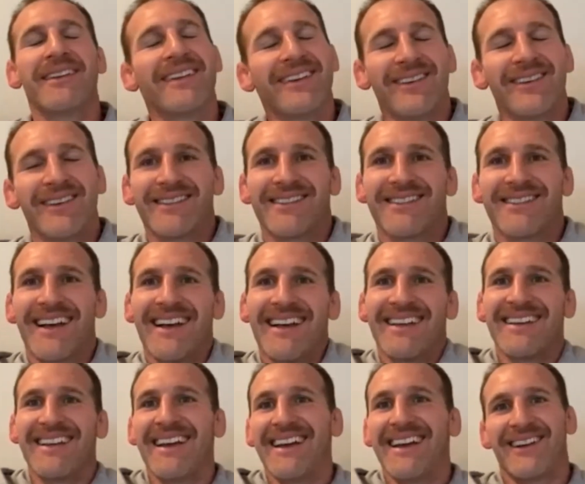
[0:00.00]
It was,
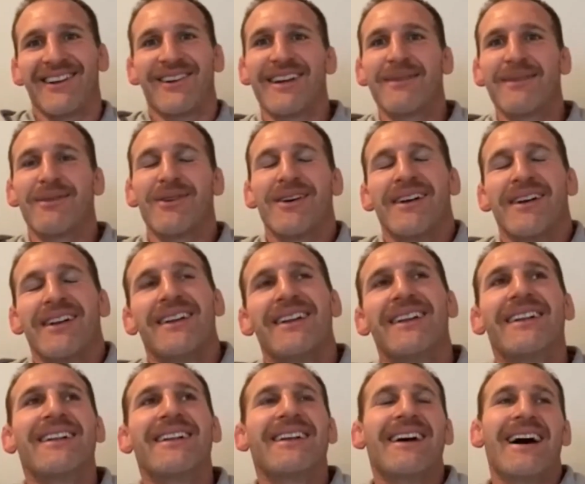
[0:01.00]
incredible.
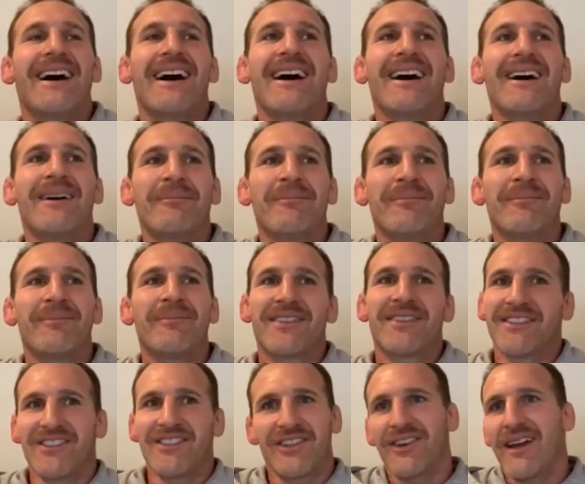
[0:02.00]

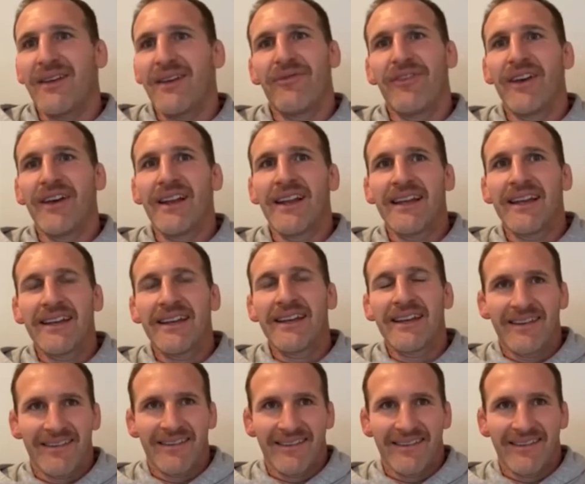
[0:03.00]
Such a great feeling.